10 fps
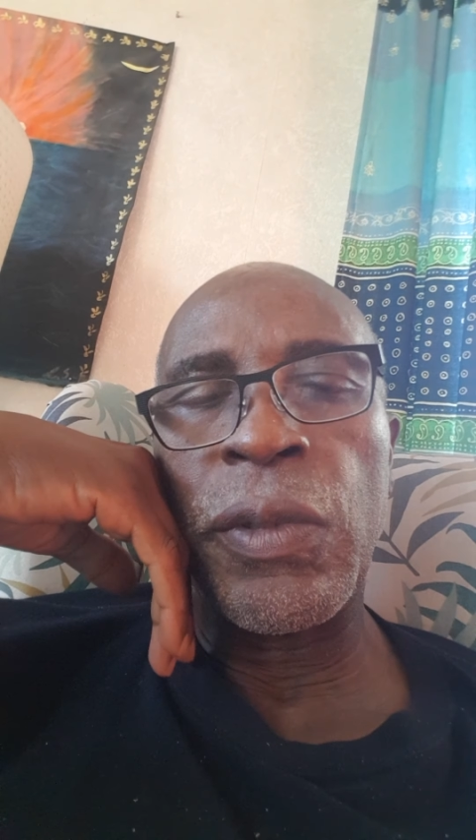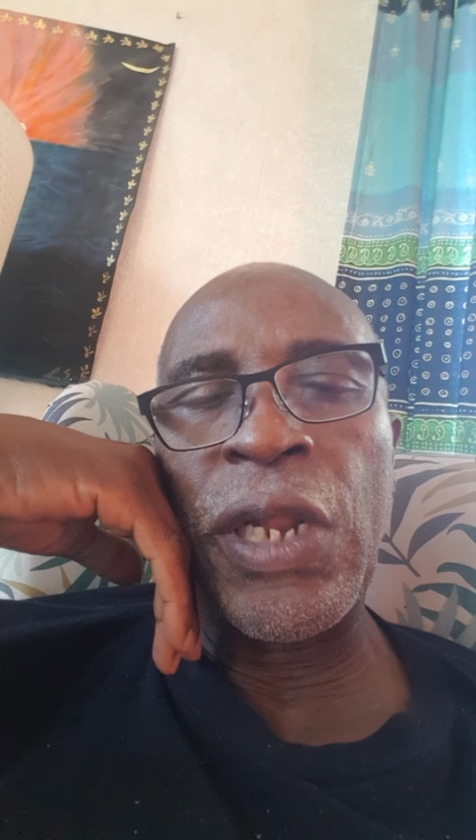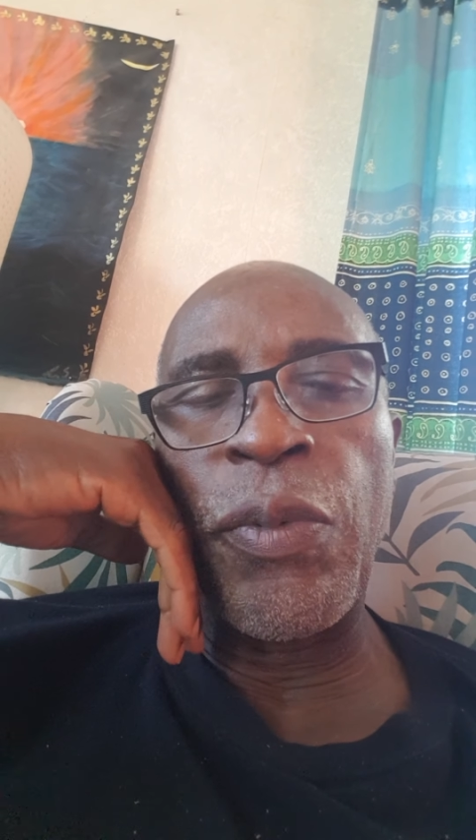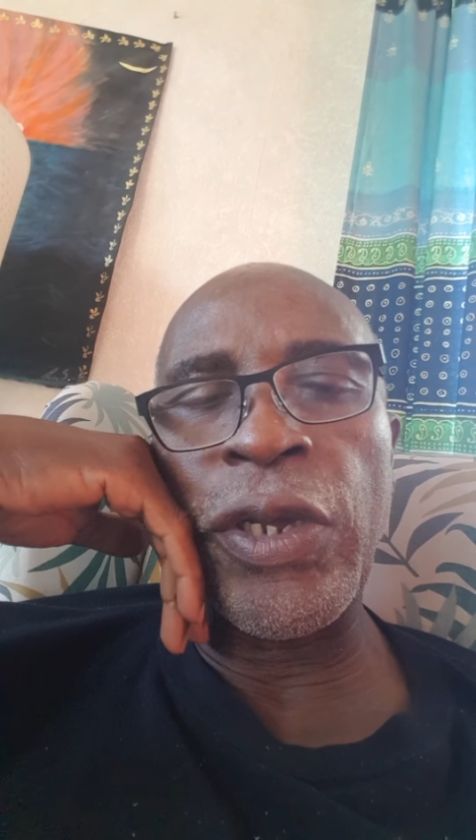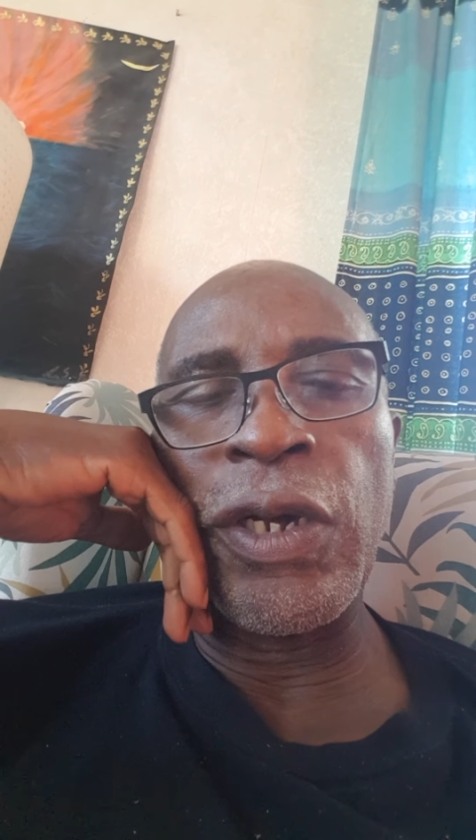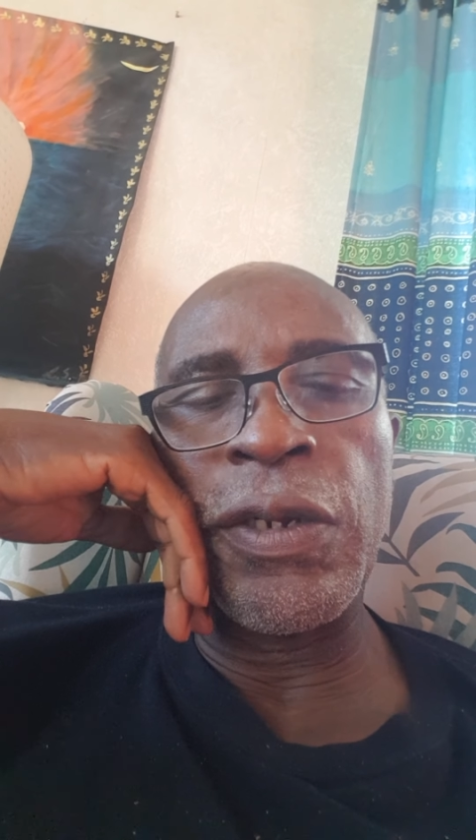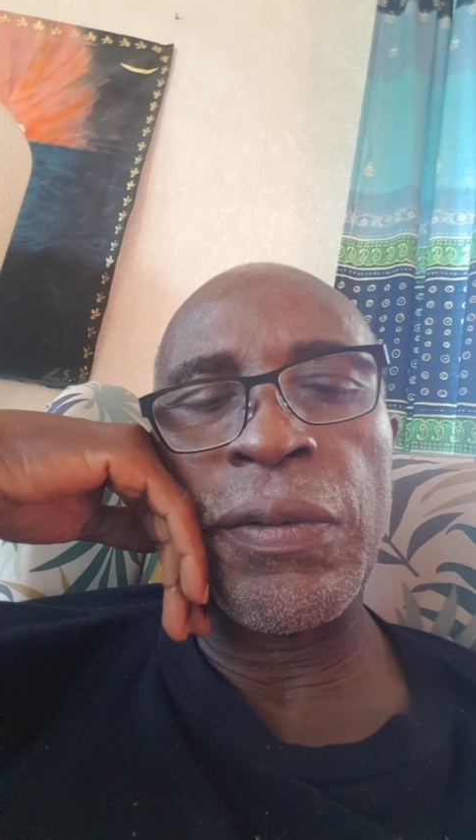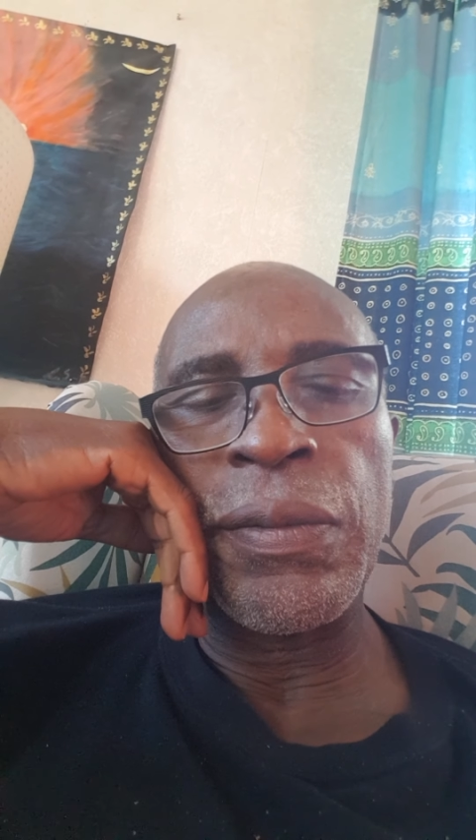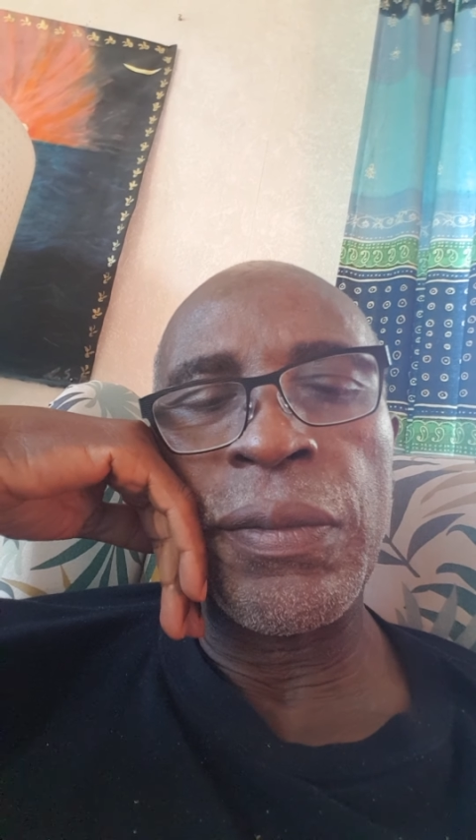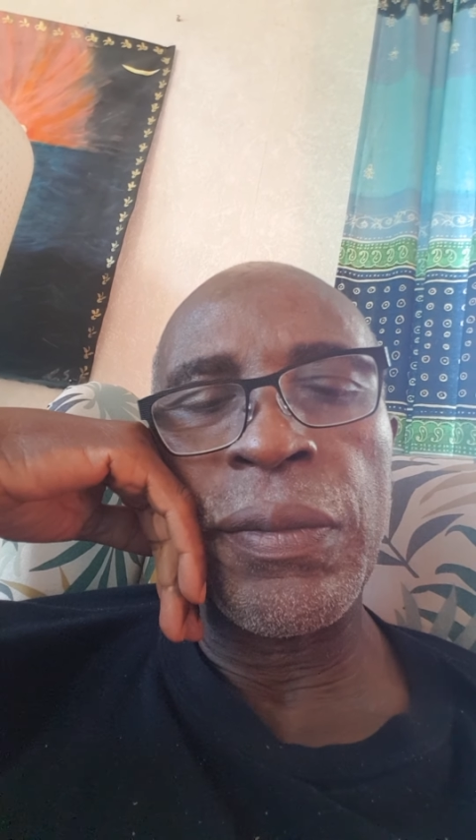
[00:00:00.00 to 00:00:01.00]
Not with gun.
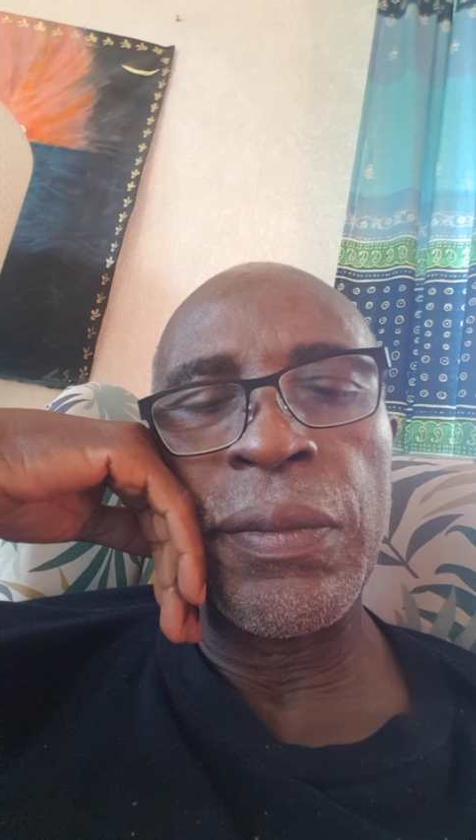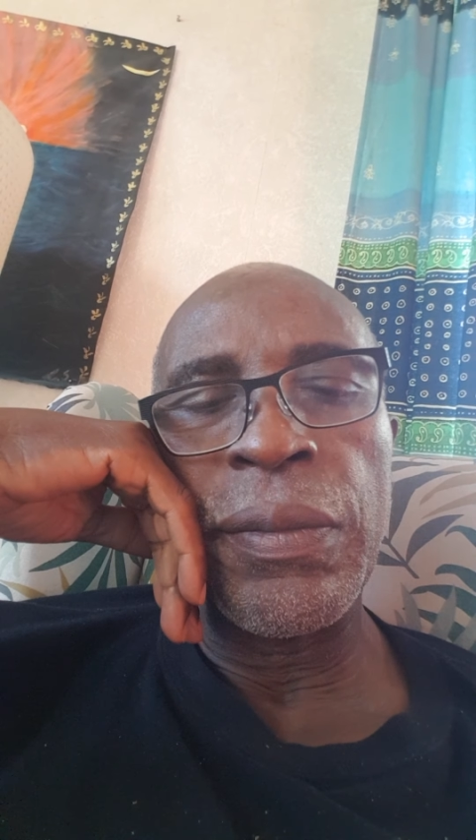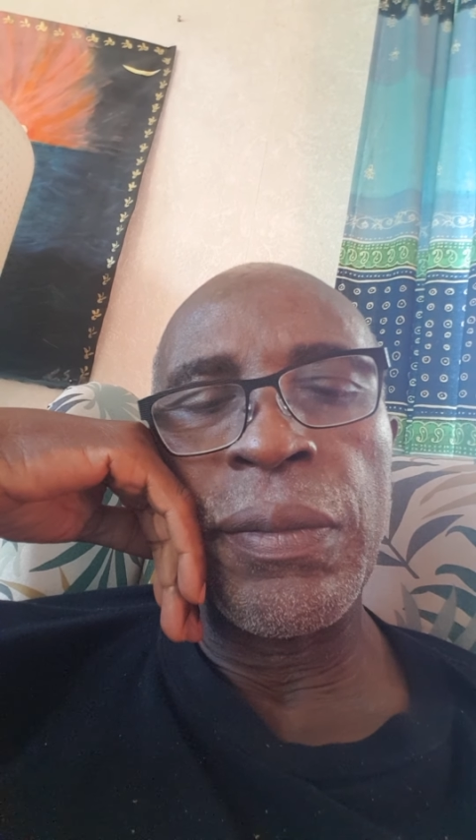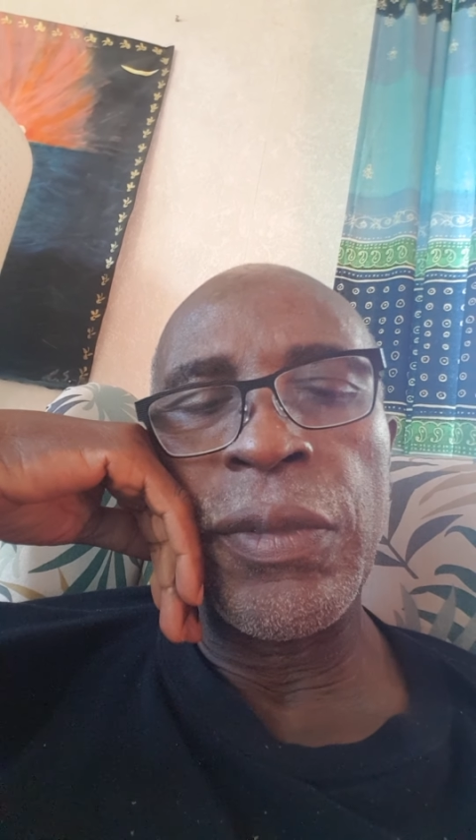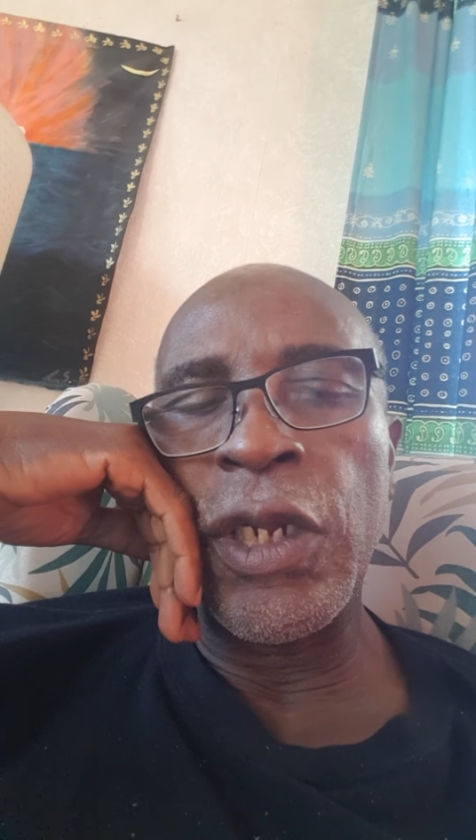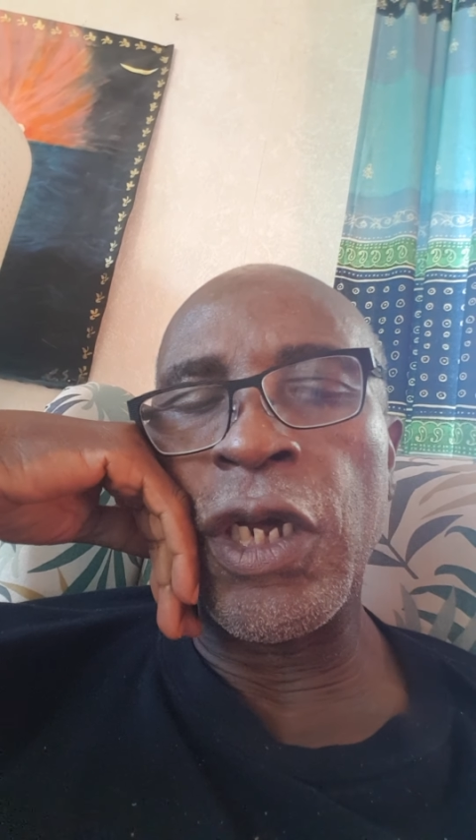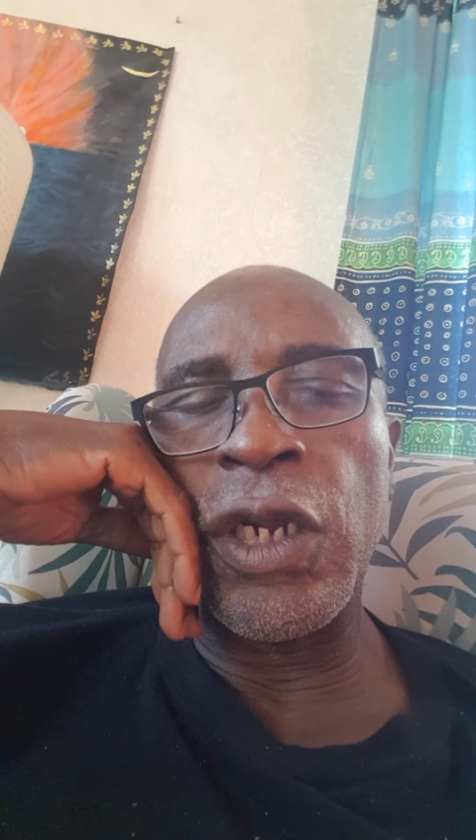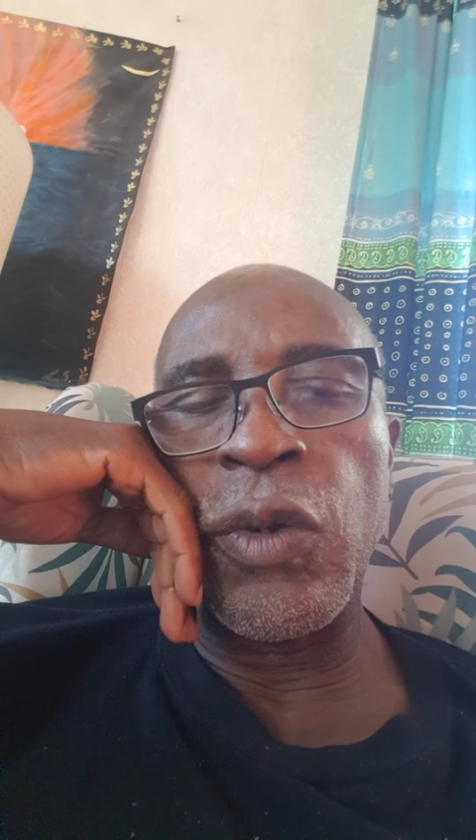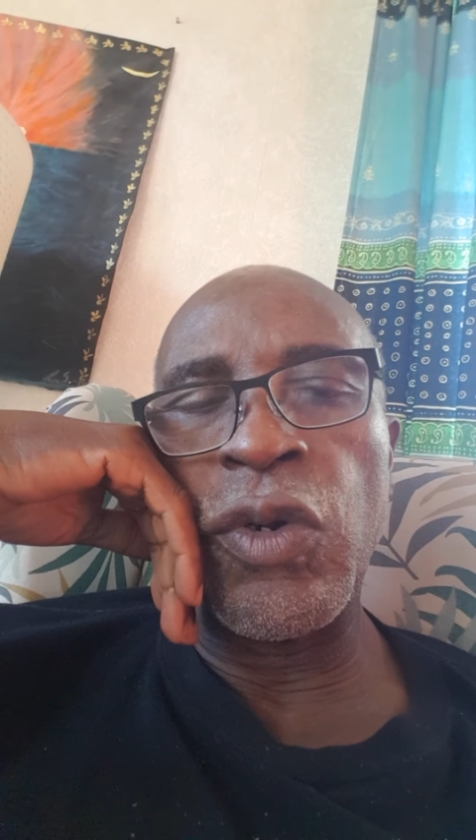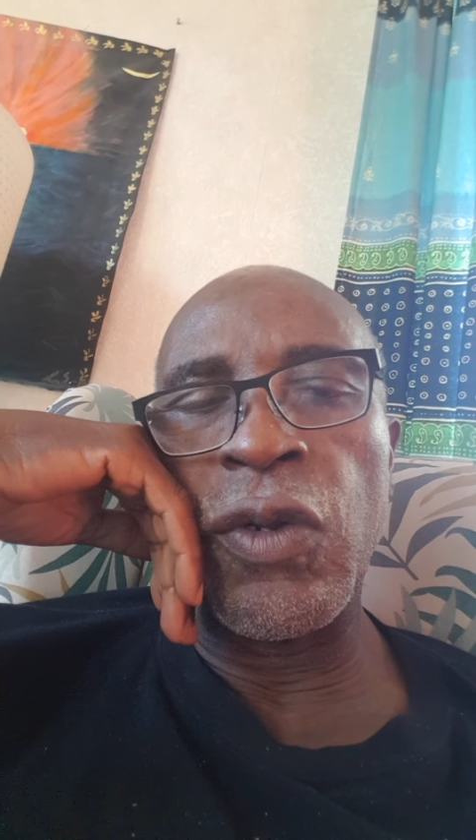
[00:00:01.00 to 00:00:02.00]
No, we
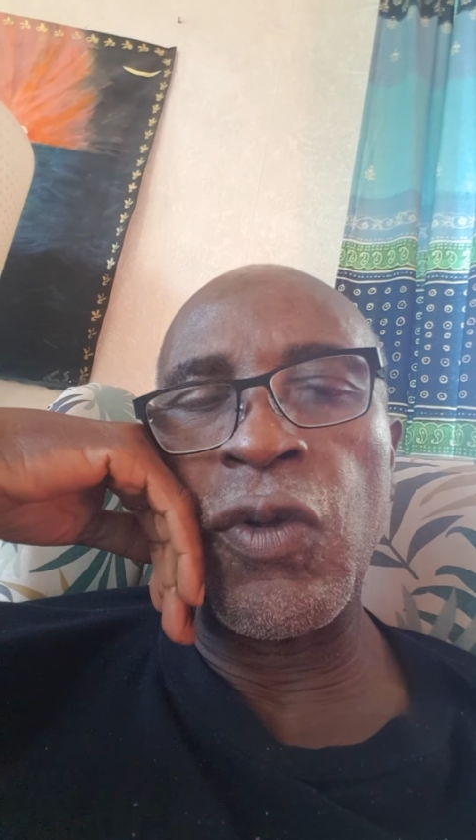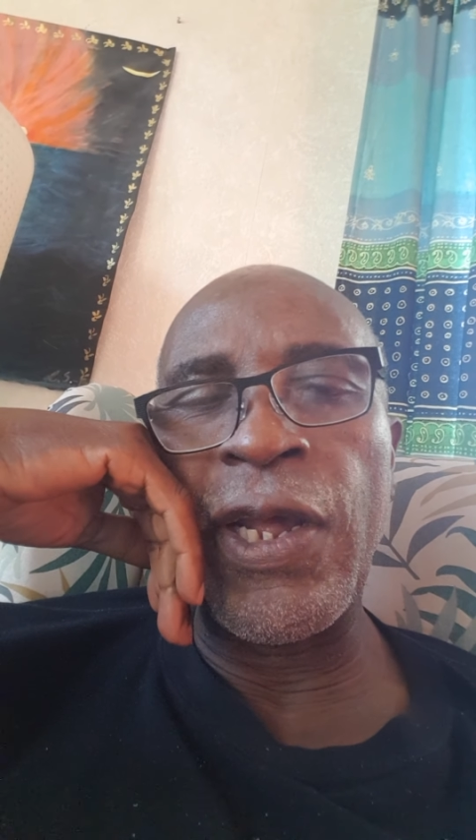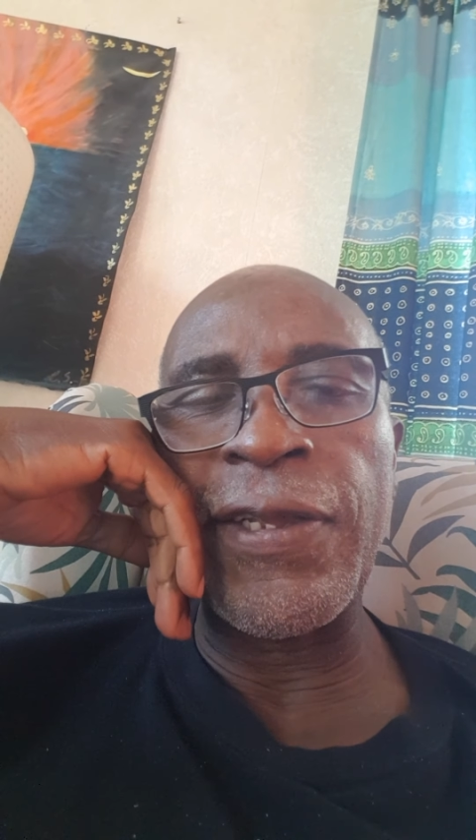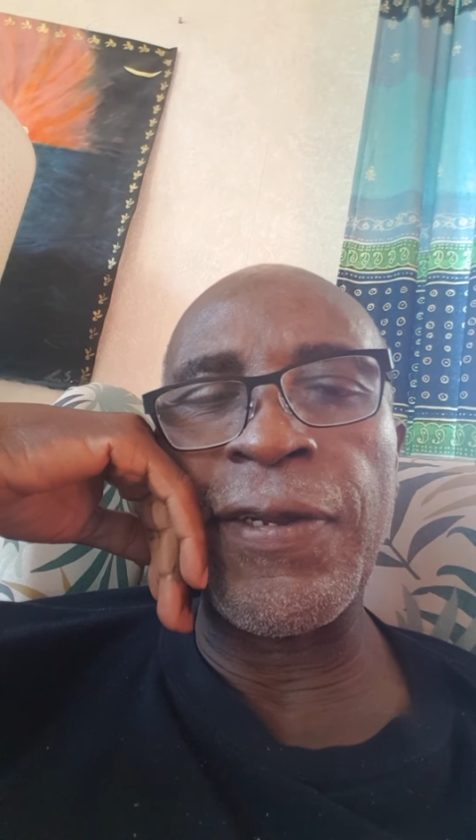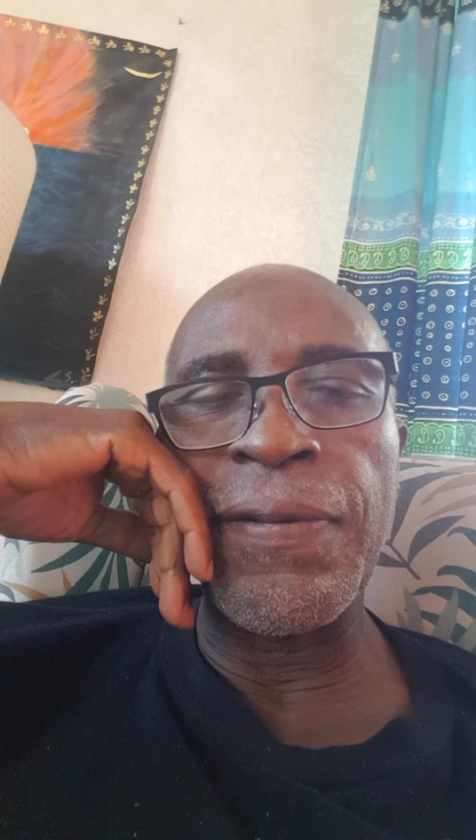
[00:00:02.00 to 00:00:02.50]
don't do that,